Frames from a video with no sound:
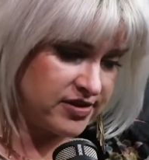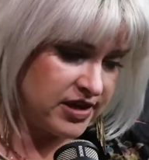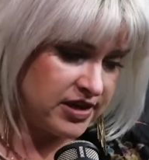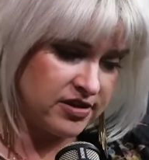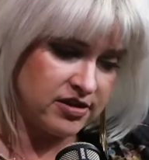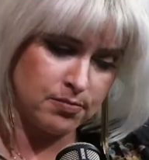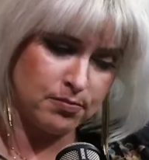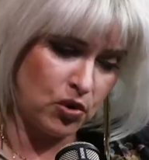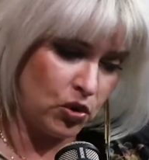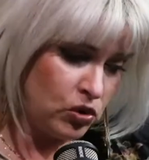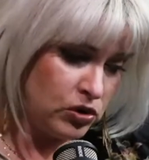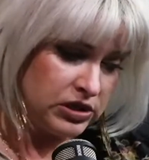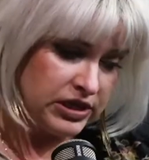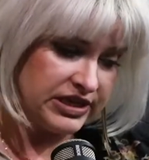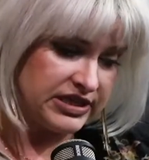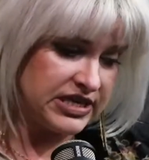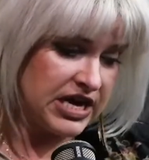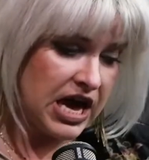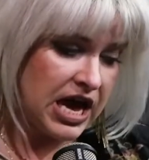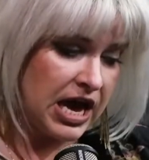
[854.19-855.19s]
It's poorly
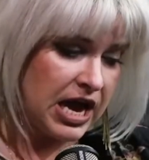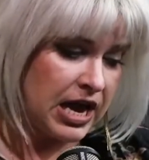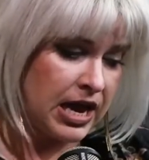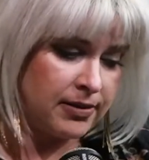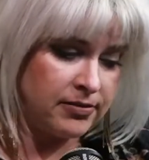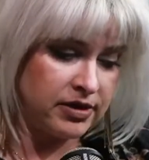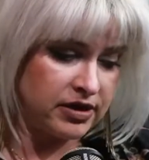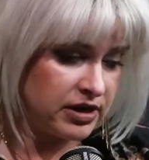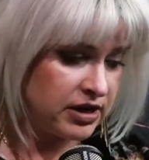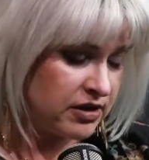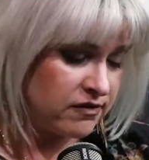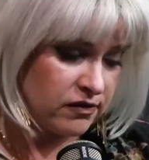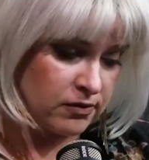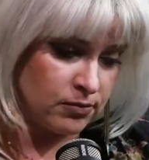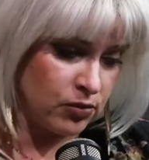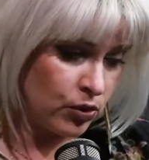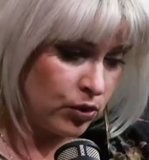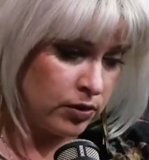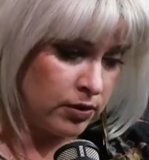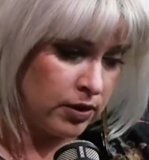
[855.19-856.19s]
timed and even
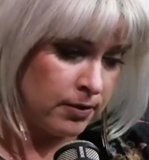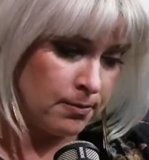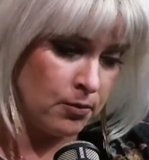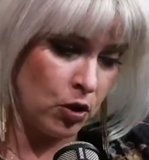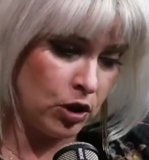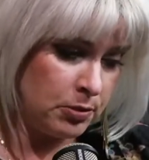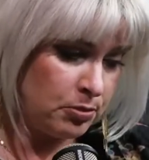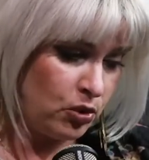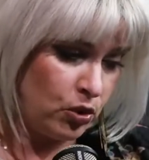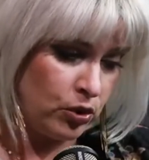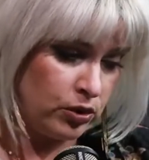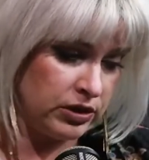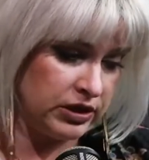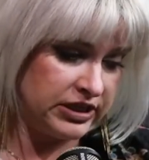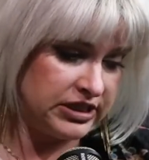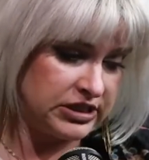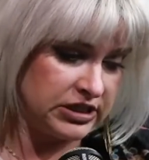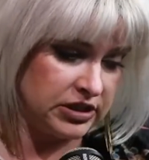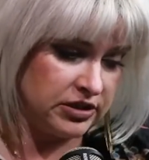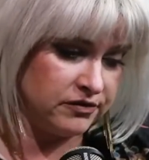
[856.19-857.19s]
more poorly
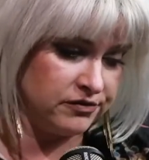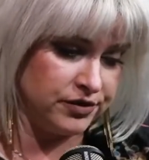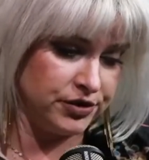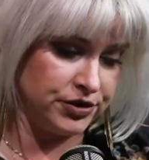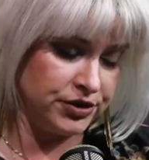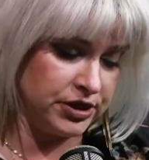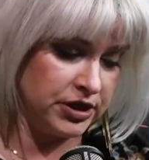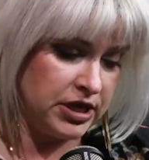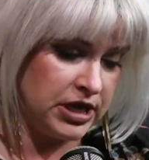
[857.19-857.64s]
delivered.